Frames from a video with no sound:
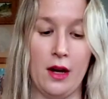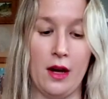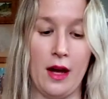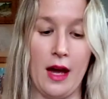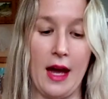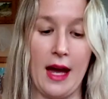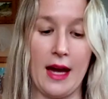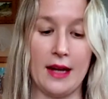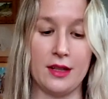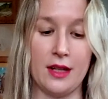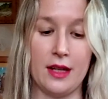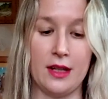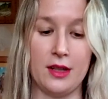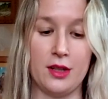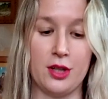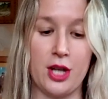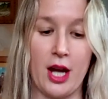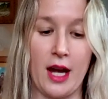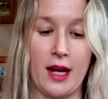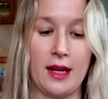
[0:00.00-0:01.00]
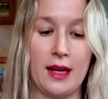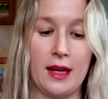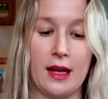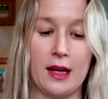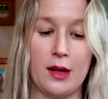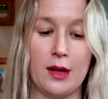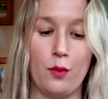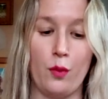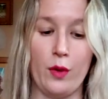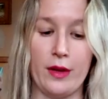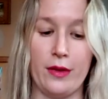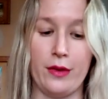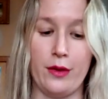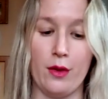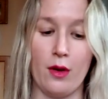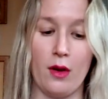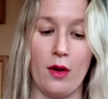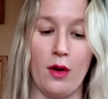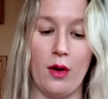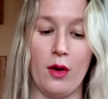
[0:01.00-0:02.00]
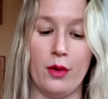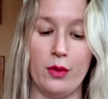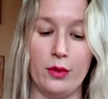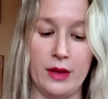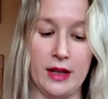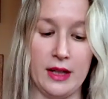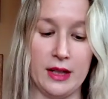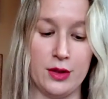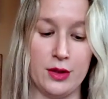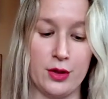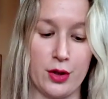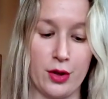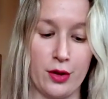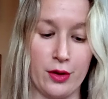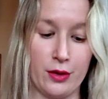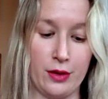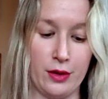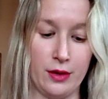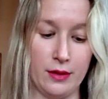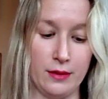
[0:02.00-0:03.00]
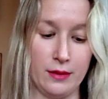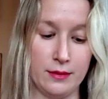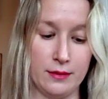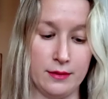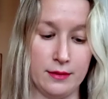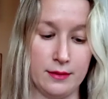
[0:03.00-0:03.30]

and checking in with your own internal,